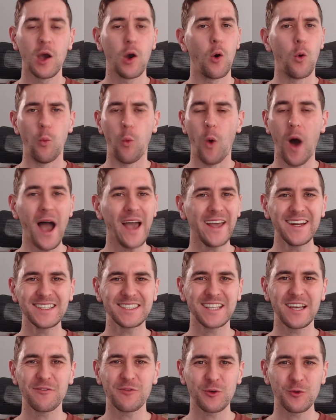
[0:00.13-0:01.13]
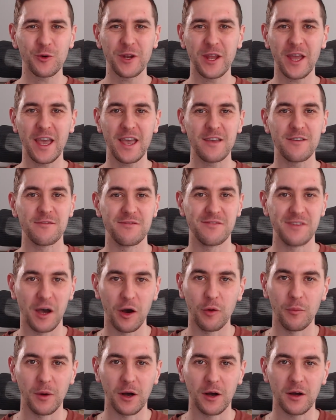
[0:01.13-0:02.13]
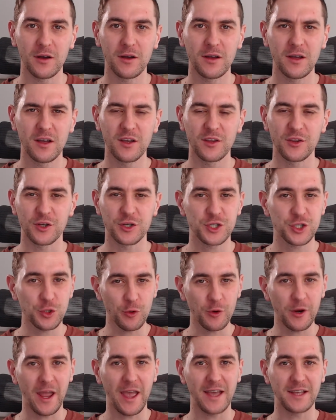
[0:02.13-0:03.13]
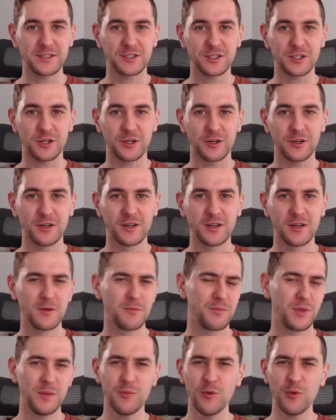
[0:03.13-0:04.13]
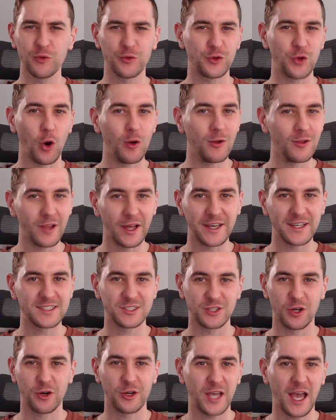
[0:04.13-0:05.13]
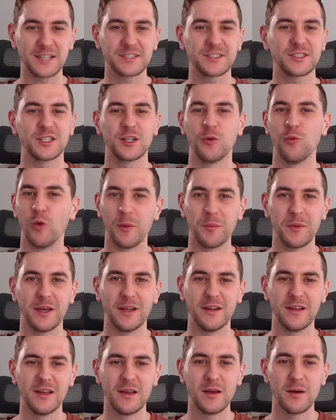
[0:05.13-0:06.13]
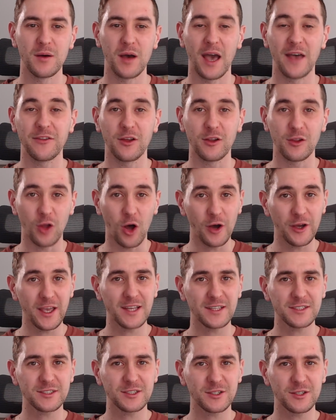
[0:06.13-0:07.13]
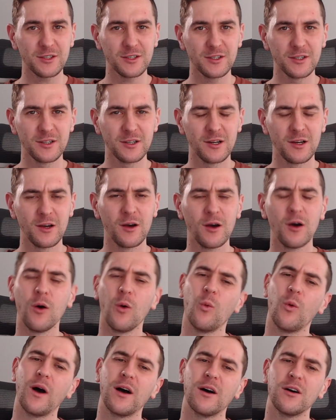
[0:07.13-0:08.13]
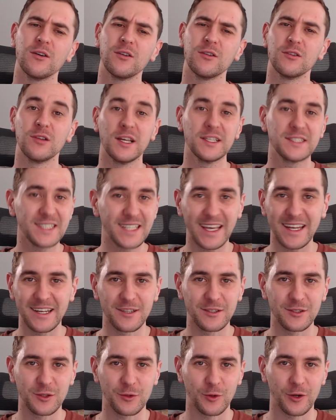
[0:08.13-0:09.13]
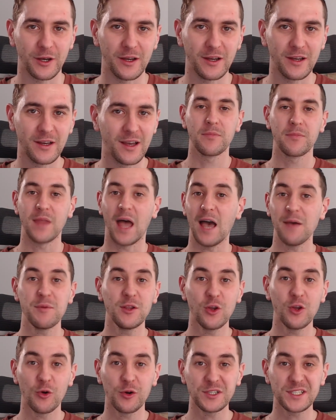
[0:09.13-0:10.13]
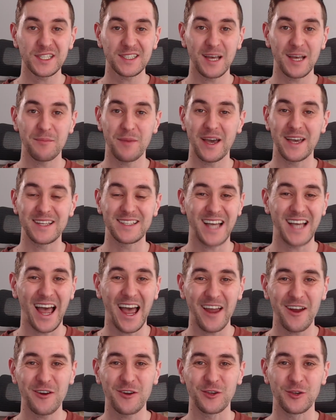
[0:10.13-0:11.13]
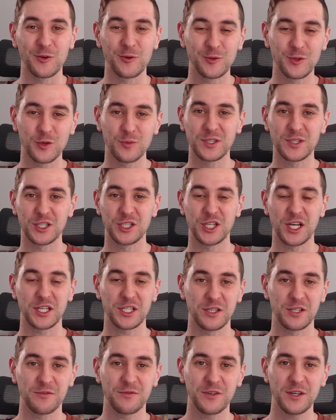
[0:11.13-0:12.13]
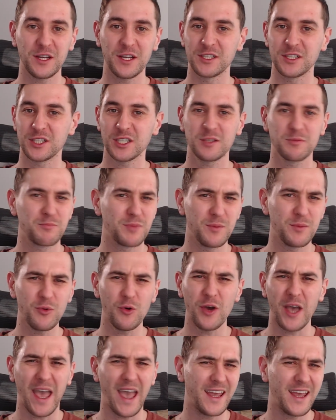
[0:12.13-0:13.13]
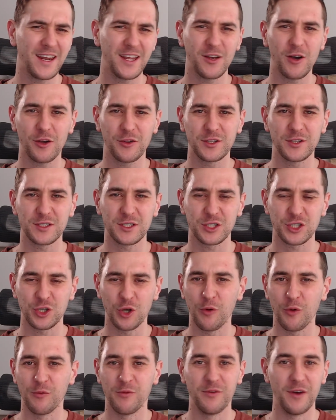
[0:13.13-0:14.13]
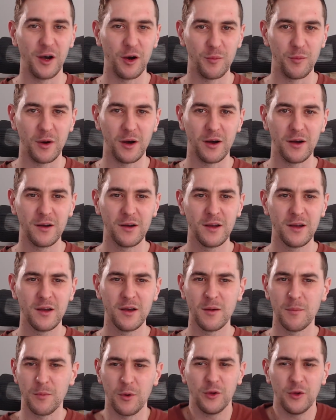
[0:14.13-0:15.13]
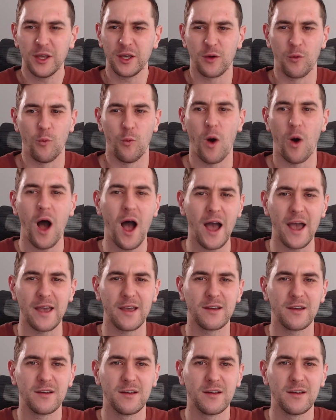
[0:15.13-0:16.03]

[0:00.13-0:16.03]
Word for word: Why does everyone hate Velma? The short answer people don't like sarcastic women. And the long answer? Well, let's get into it. I've been noticing that my entire YouTube suggestion feed is just people hating on this show Velma. But like, why?